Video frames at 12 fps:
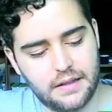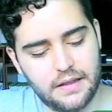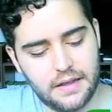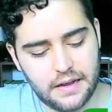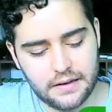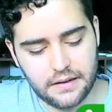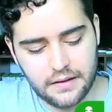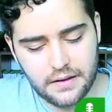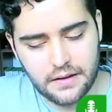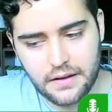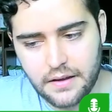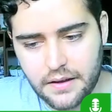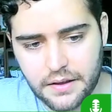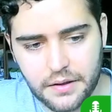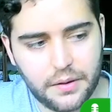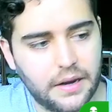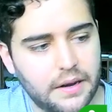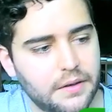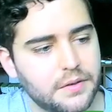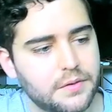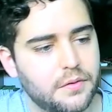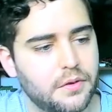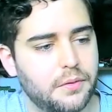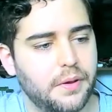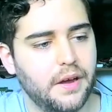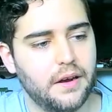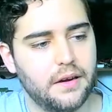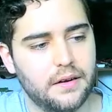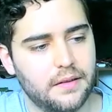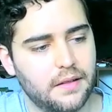that you gotta use for VR.